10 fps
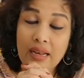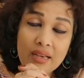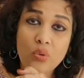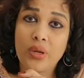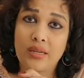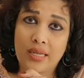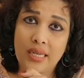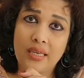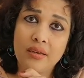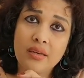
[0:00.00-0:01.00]

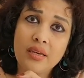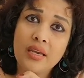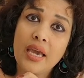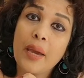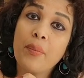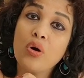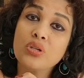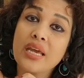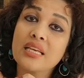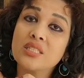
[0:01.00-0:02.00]
eloquently
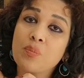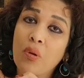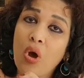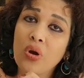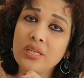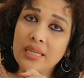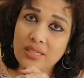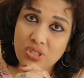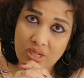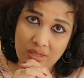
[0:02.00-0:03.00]
about
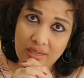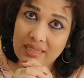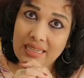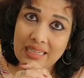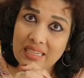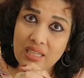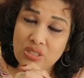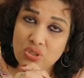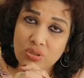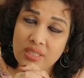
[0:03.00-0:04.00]
exploitation in the
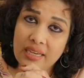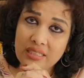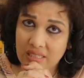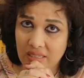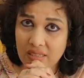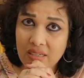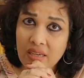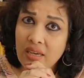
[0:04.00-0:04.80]
Indian society,